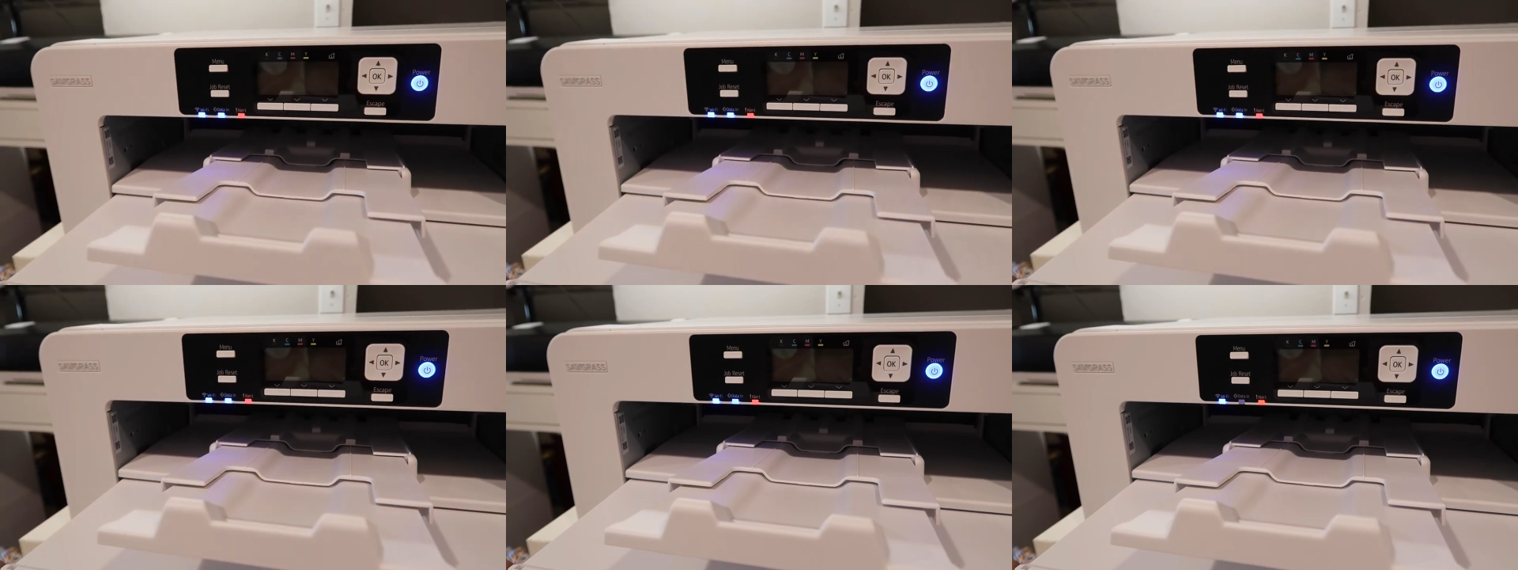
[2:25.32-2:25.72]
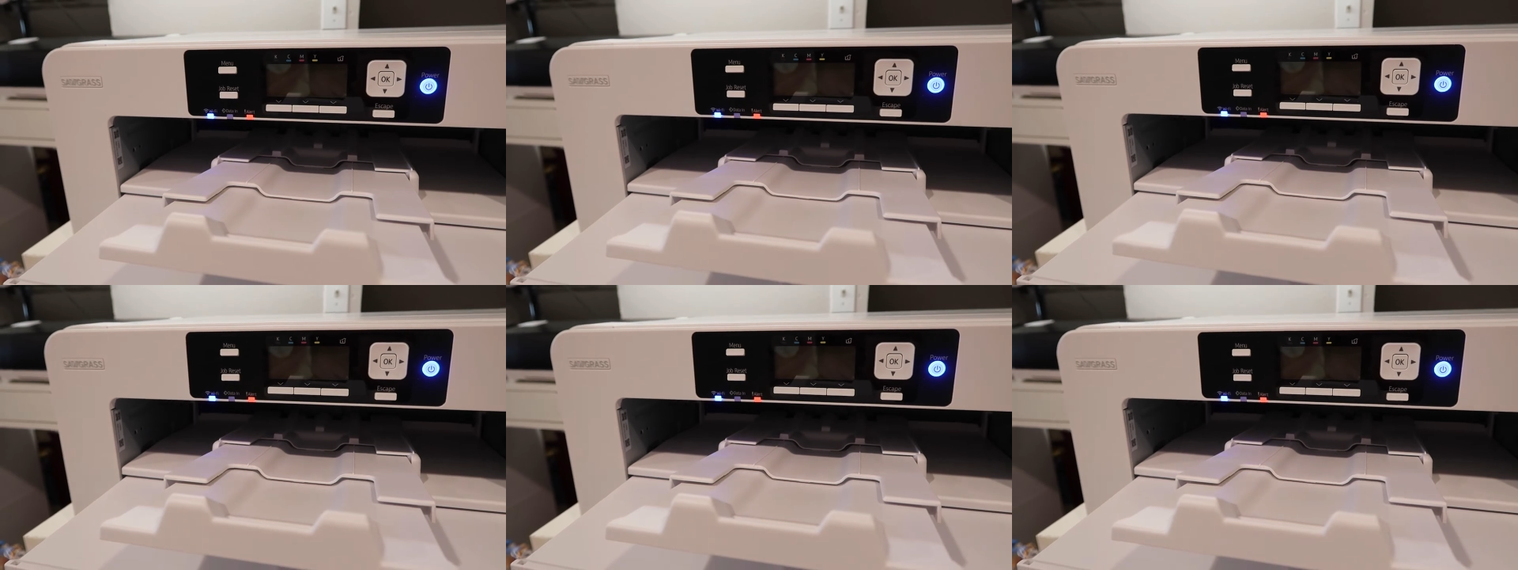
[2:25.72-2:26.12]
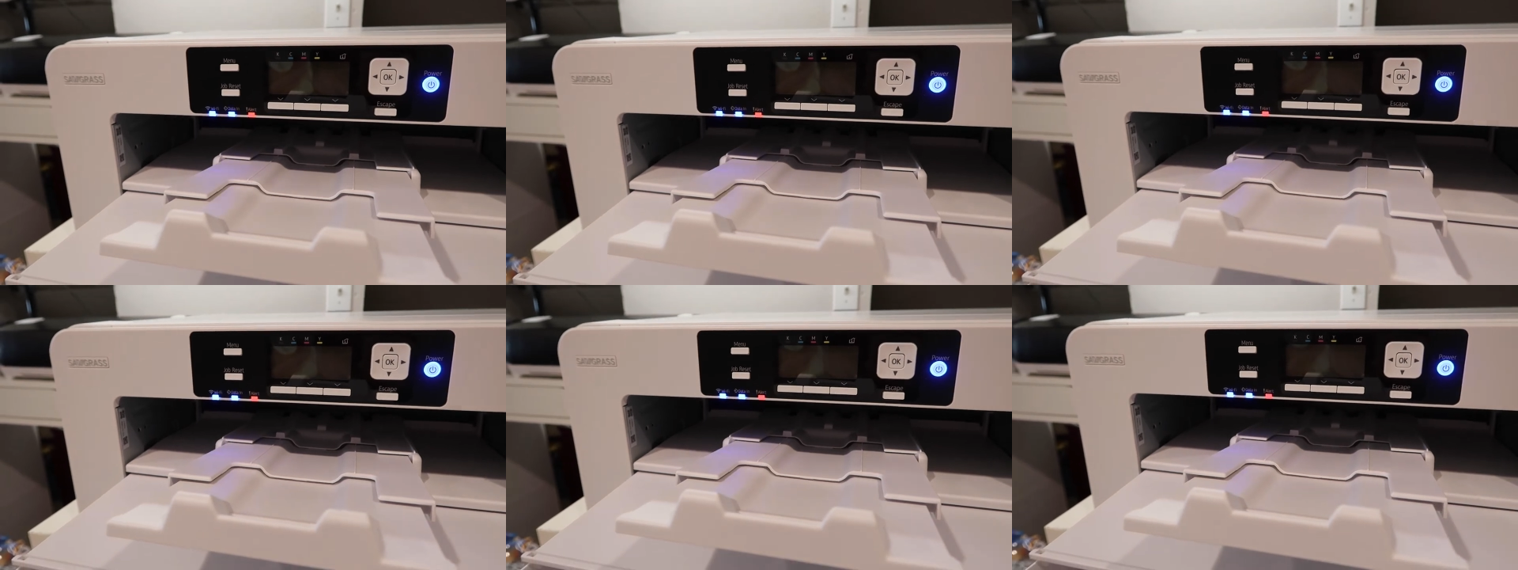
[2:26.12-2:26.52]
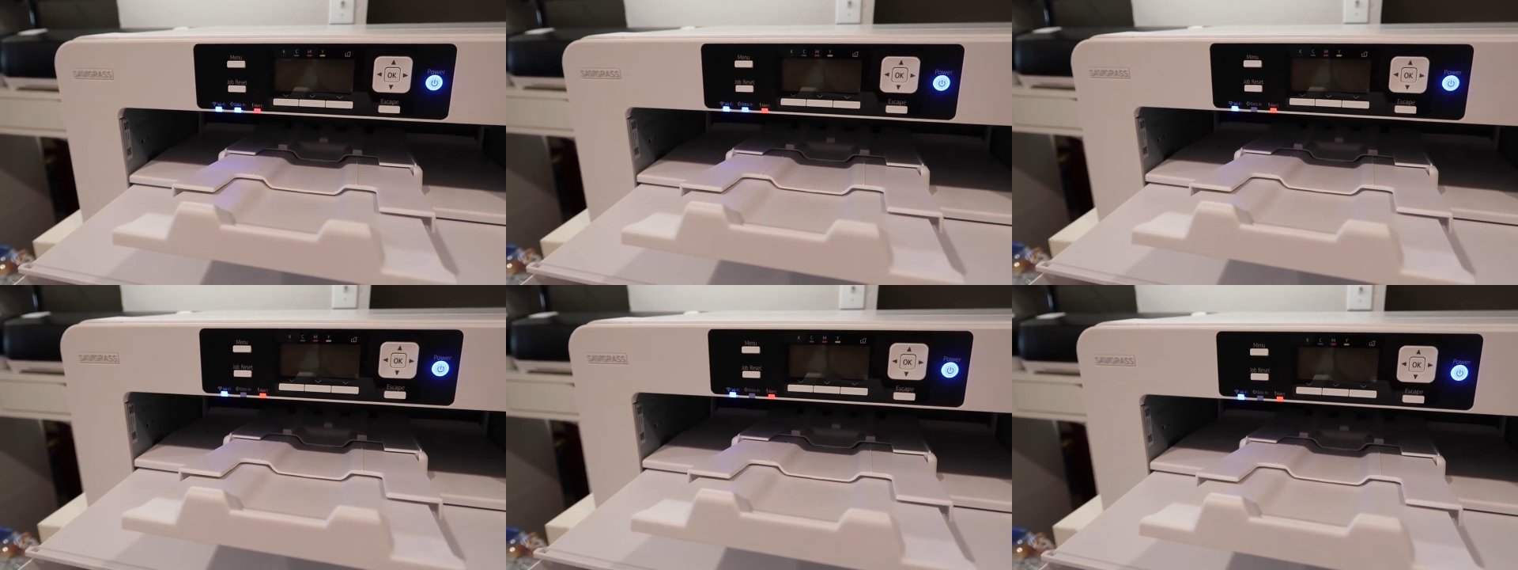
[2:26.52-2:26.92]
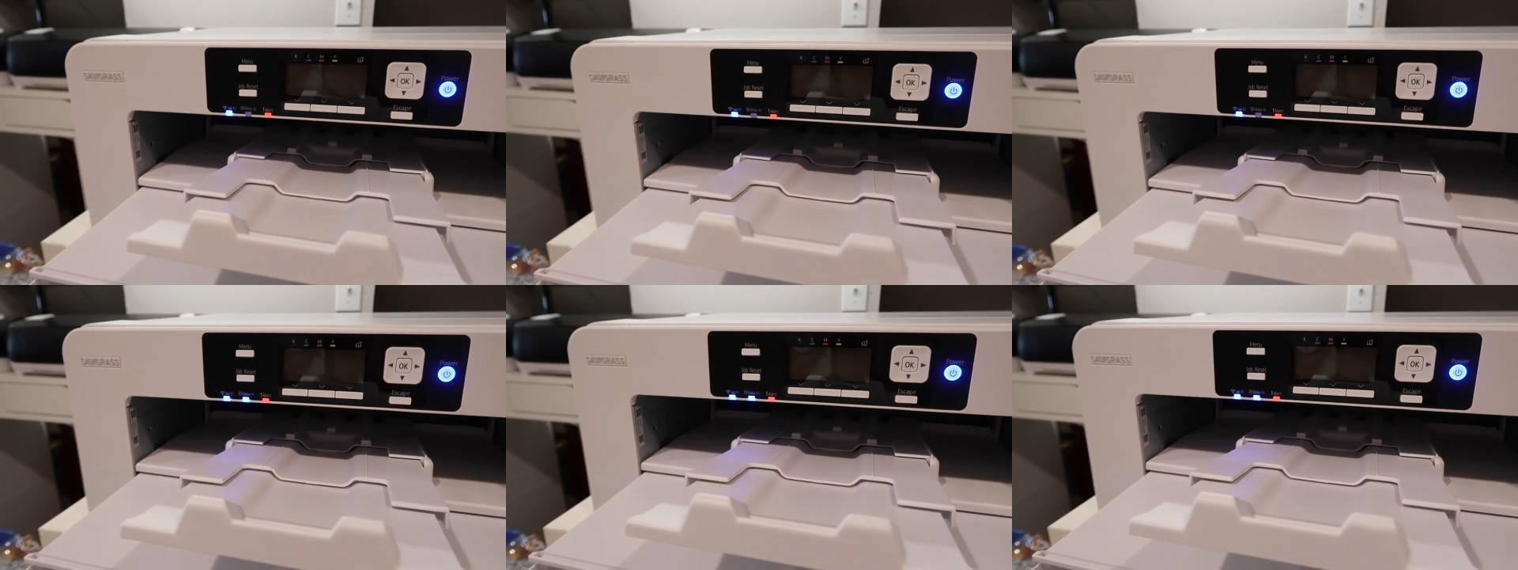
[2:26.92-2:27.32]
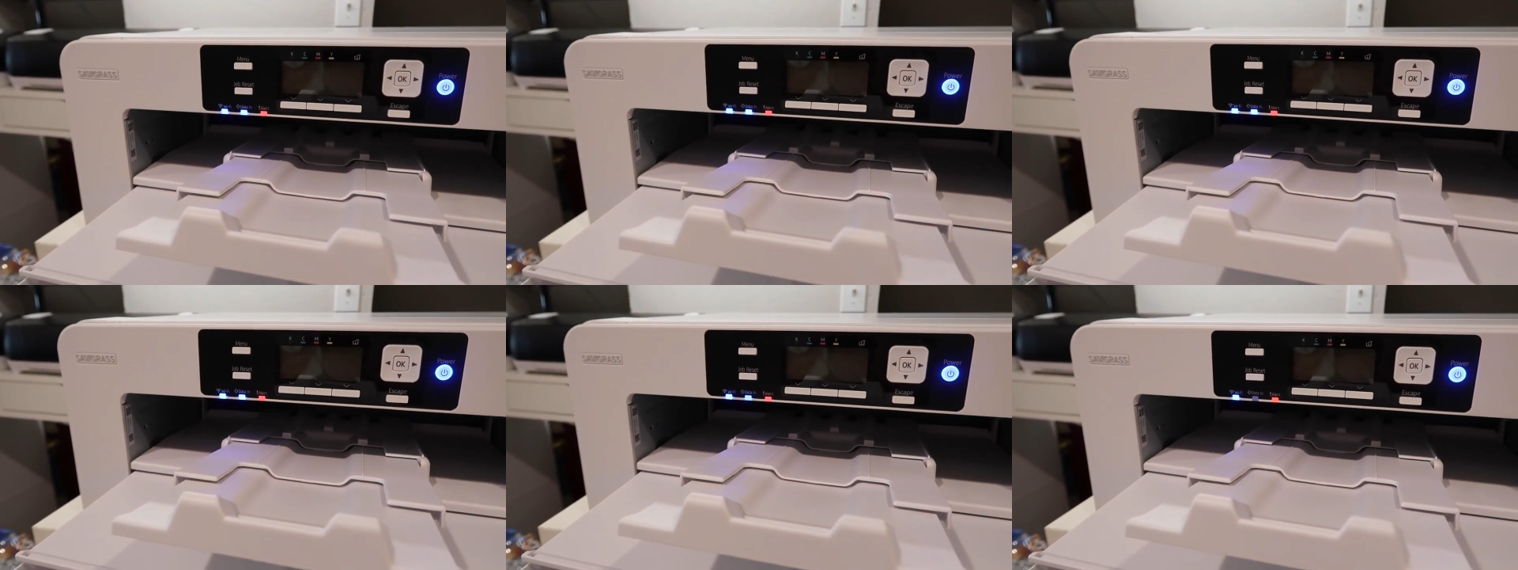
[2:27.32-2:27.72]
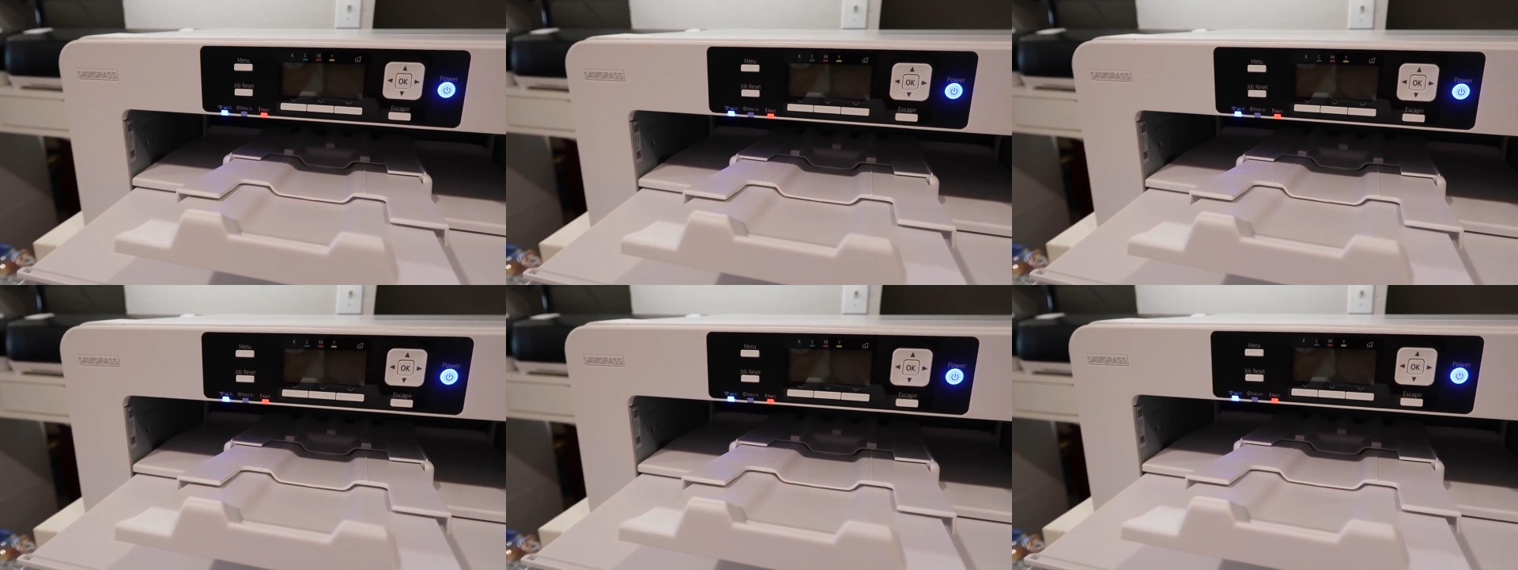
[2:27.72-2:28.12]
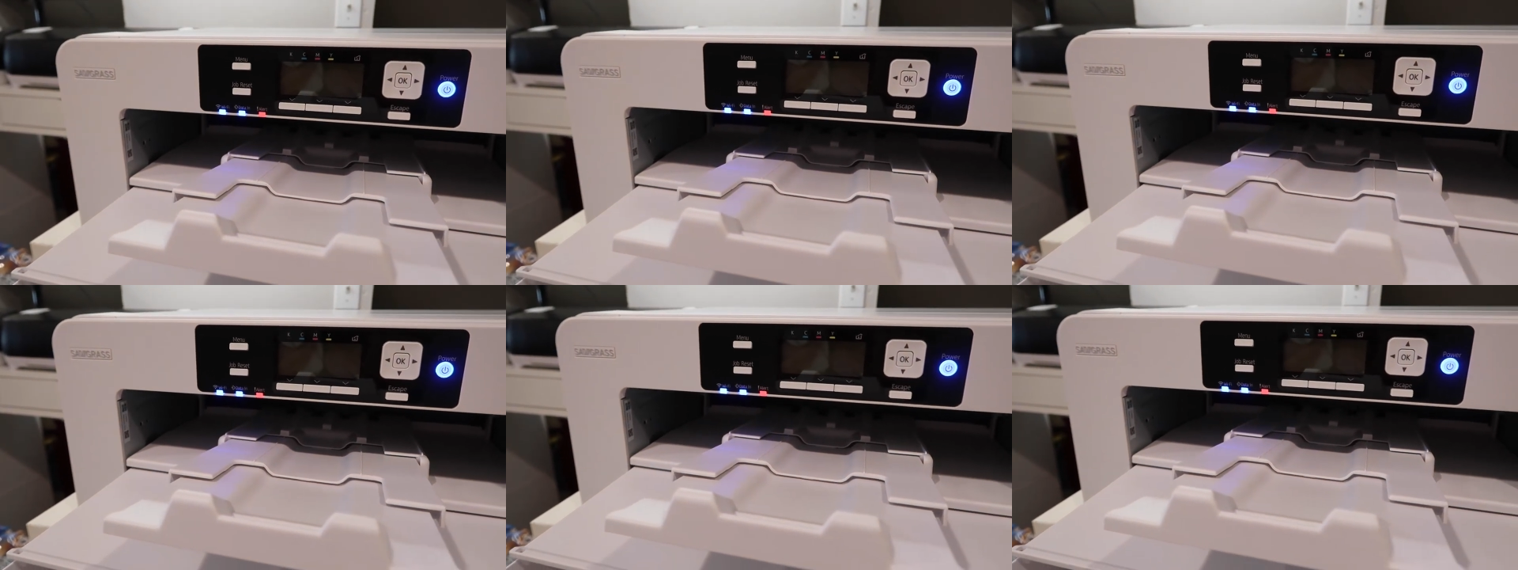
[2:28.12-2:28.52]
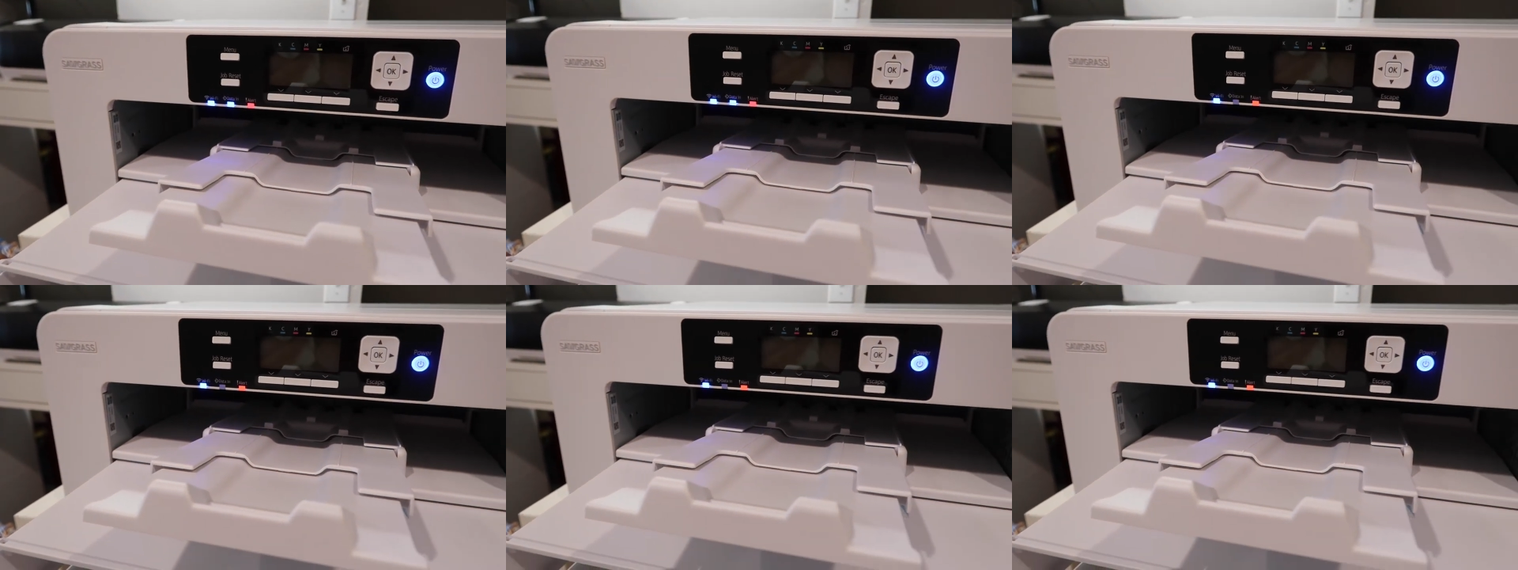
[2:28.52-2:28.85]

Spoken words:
(no speaker visible)